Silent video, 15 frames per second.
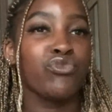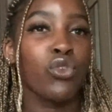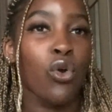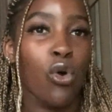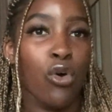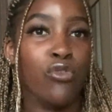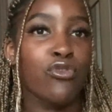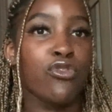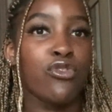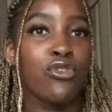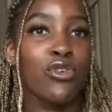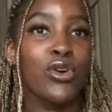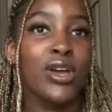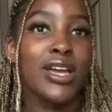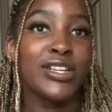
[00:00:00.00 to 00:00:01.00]
of
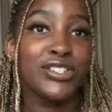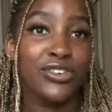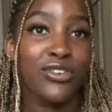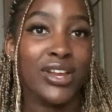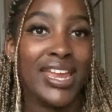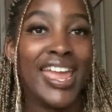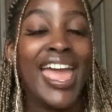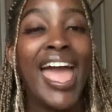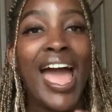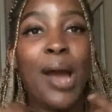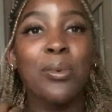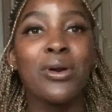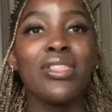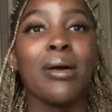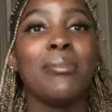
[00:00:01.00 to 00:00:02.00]
a degree.
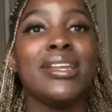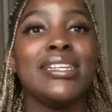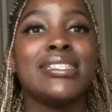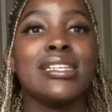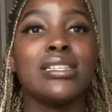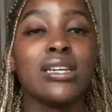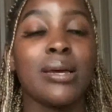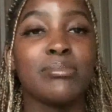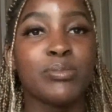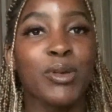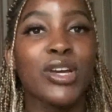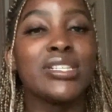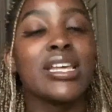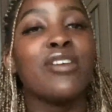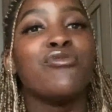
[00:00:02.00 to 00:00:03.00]
And what that meant is at times,
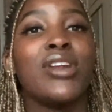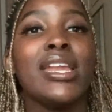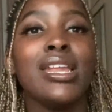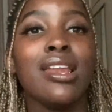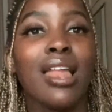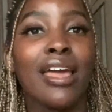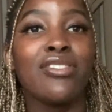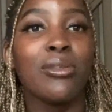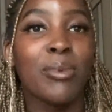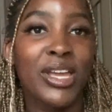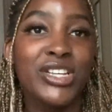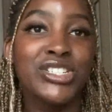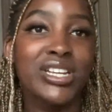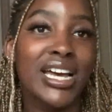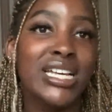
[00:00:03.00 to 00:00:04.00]
because I really like the
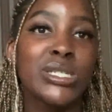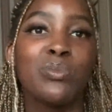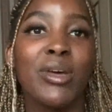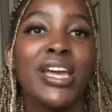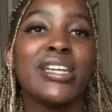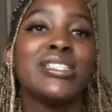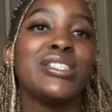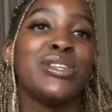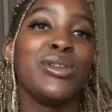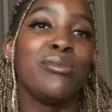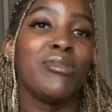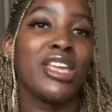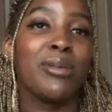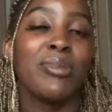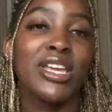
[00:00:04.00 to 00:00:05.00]
patient aspect, you know,
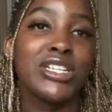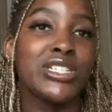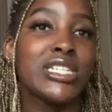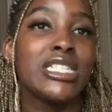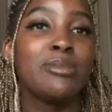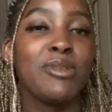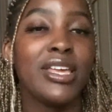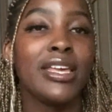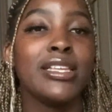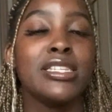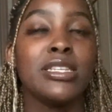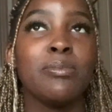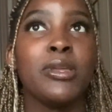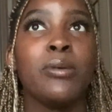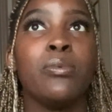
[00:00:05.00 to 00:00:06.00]
meeting patients, speaking
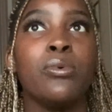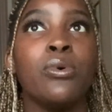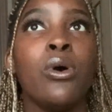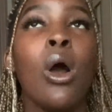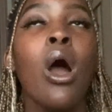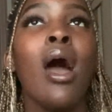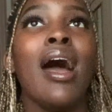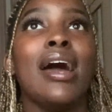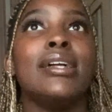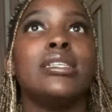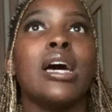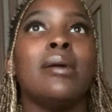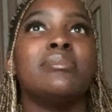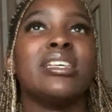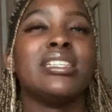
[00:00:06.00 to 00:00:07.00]
to people, at
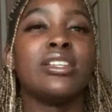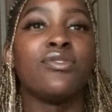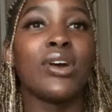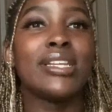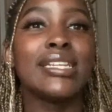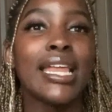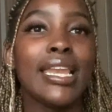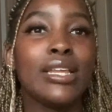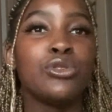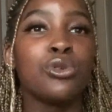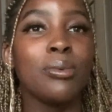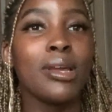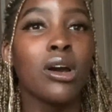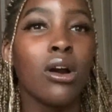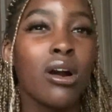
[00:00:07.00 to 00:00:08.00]
times I did find it a little
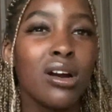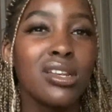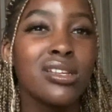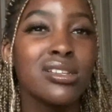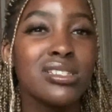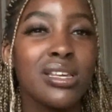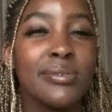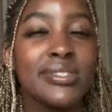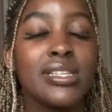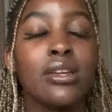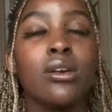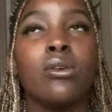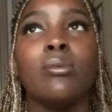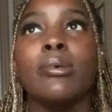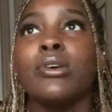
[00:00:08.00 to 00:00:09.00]
bit hard because I was
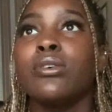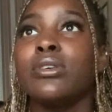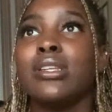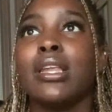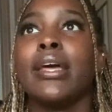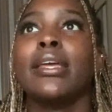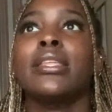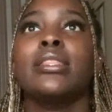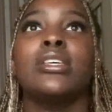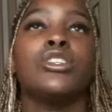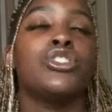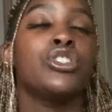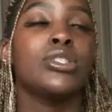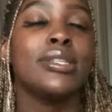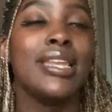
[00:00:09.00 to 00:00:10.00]
like, oh my god, like
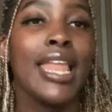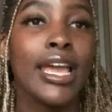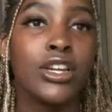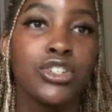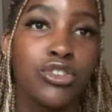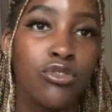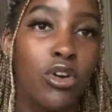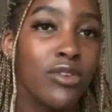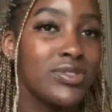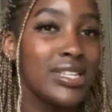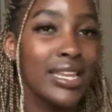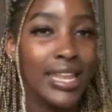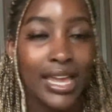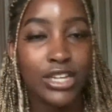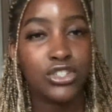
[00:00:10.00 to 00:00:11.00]
there's just lecture after
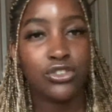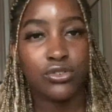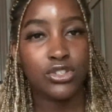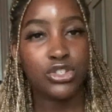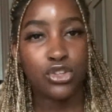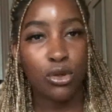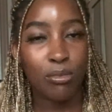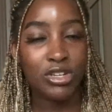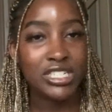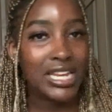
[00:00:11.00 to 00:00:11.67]
lecture and so much